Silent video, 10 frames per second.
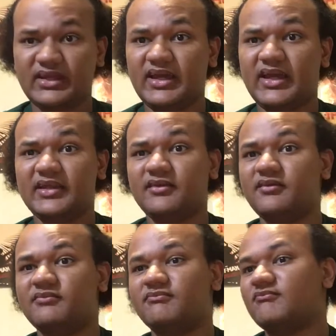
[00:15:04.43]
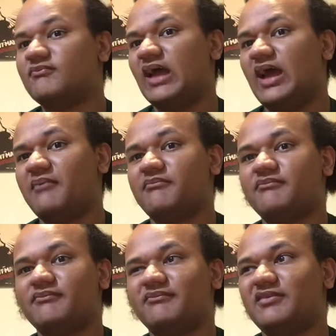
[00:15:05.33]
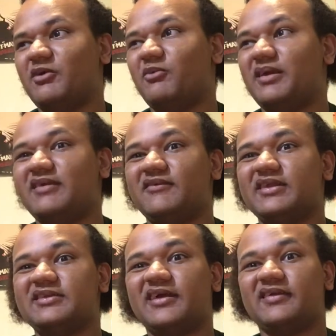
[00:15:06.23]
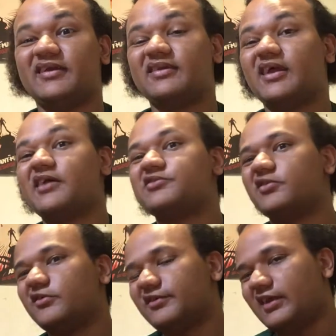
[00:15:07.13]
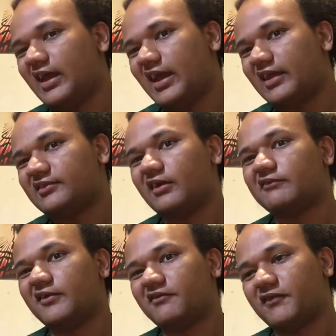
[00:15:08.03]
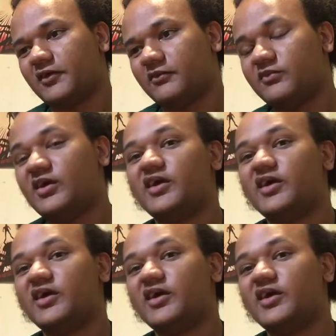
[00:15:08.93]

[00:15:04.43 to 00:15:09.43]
and nobody really does anything until the end of this film.